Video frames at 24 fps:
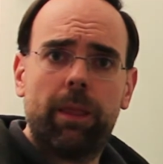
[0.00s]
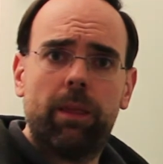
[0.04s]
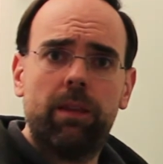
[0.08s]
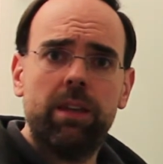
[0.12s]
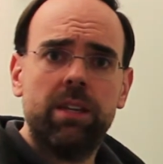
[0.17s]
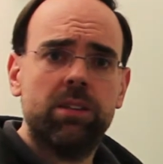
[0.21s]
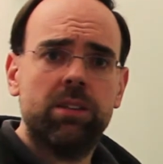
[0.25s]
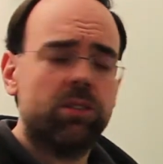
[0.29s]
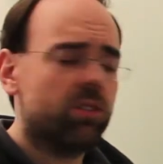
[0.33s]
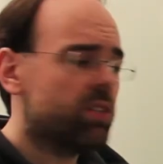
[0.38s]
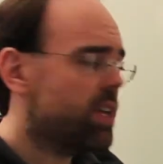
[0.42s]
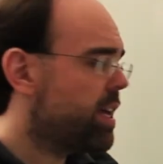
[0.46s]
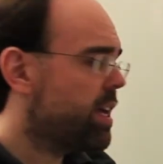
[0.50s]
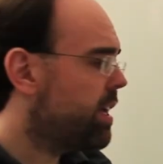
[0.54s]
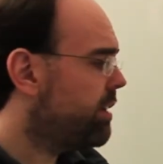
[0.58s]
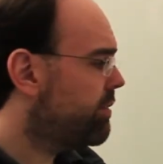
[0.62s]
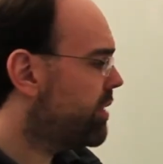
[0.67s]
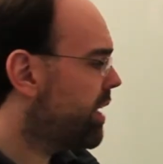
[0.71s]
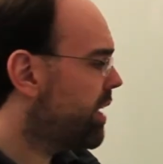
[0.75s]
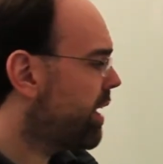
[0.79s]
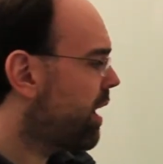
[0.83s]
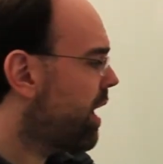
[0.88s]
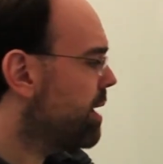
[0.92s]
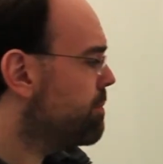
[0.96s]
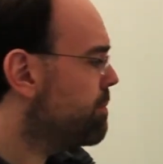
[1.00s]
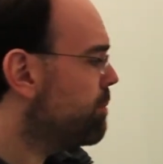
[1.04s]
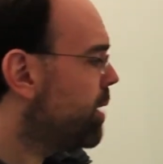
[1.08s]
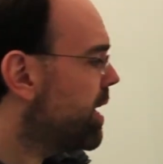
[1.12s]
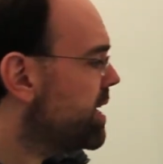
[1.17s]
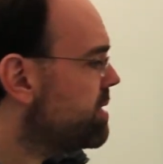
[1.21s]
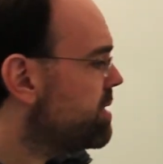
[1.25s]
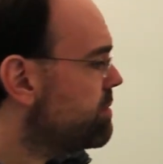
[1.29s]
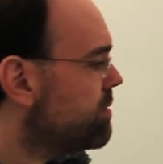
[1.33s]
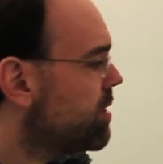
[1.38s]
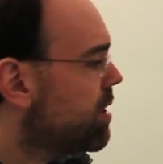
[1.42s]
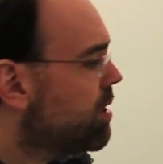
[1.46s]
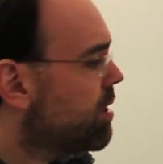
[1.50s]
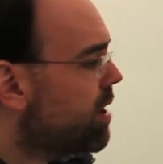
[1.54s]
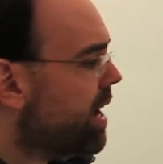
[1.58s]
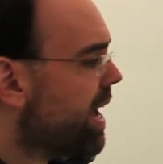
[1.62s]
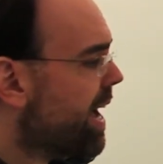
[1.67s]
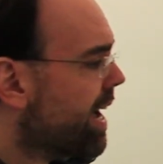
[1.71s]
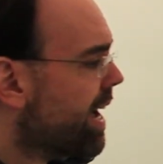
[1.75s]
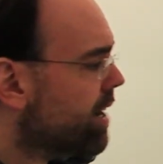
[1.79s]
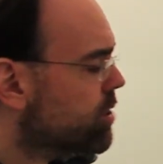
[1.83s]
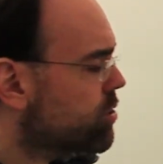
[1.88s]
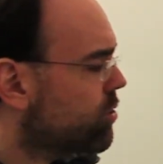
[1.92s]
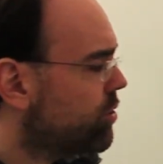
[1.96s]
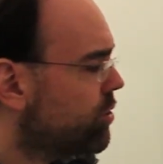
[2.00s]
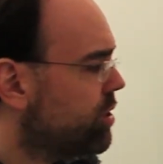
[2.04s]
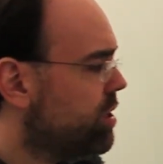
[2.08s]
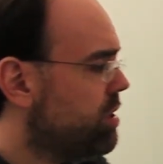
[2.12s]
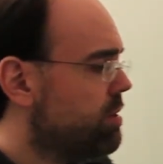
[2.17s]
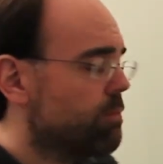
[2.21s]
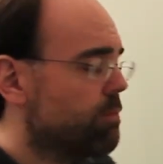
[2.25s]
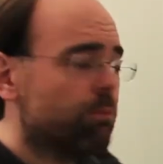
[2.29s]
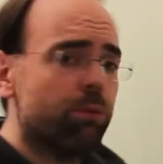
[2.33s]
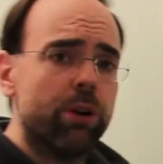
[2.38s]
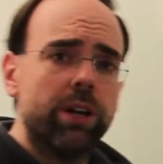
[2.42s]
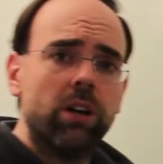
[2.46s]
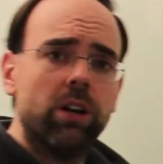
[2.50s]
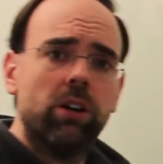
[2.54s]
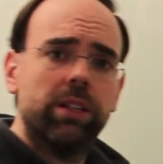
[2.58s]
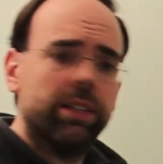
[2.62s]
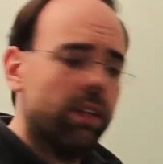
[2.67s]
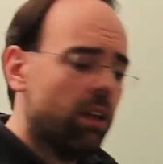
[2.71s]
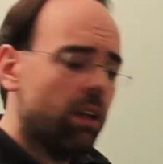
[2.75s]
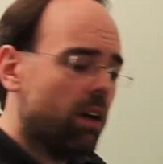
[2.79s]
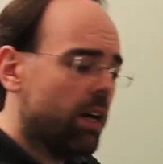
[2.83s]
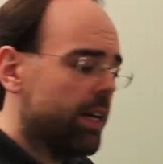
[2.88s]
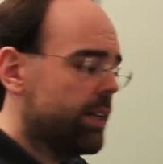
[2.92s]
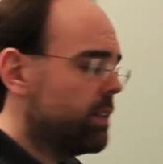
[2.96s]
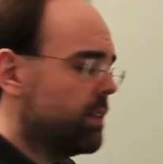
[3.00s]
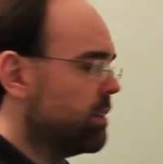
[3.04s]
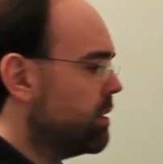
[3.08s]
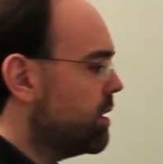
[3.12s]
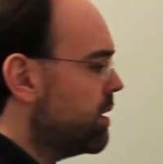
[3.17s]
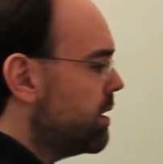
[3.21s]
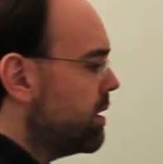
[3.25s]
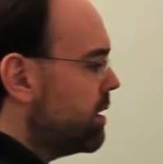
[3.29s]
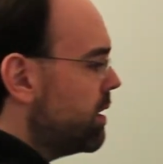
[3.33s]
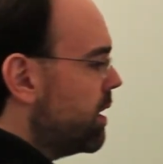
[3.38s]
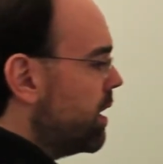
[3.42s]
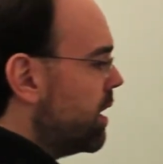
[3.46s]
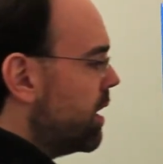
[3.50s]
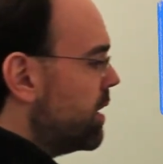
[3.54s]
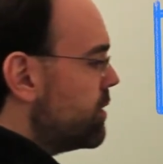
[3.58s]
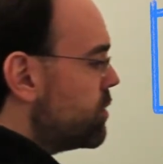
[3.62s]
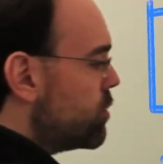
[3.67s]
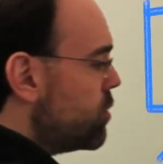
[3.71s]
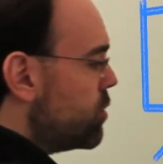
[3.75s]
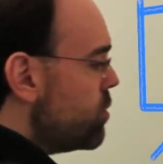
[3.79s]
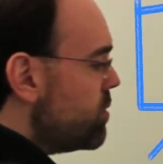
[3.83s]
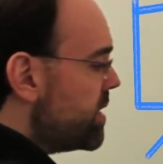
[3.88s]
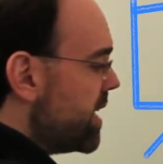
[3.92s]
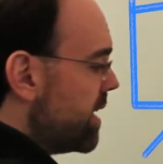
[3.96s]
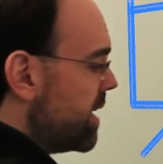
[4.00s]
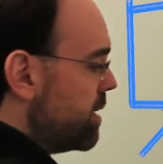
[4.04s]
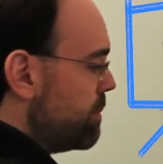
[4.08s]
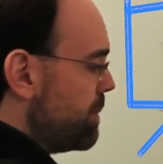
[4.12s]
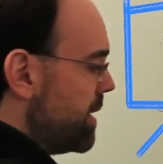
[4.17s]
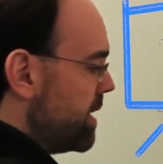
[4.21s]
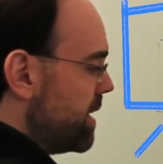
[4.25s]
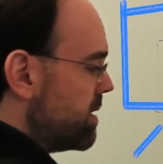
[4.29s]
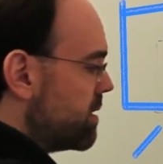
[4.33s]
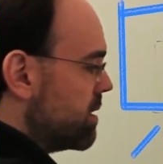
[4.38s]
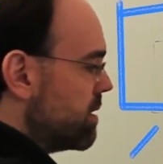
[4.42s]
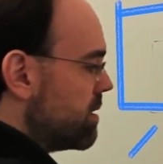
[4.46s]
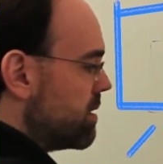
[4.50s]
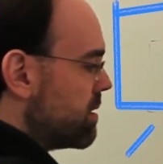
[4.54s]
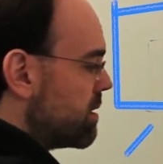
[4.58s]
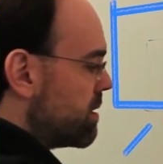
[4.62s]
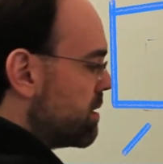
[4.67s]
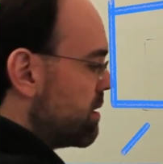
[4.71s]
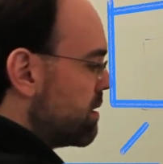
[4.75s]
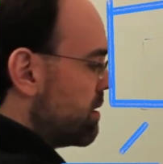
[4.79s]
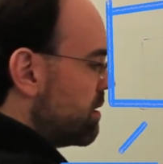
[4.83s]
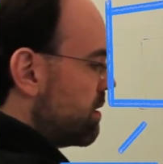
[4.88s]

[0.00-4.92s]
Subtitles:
is saying that I might actually bring online two databases